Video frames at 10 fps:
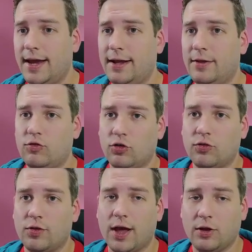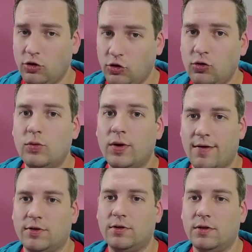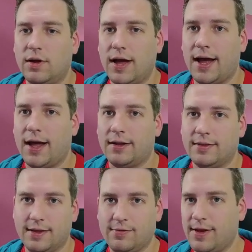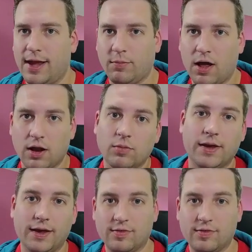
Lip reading: It's just a new level and this name column is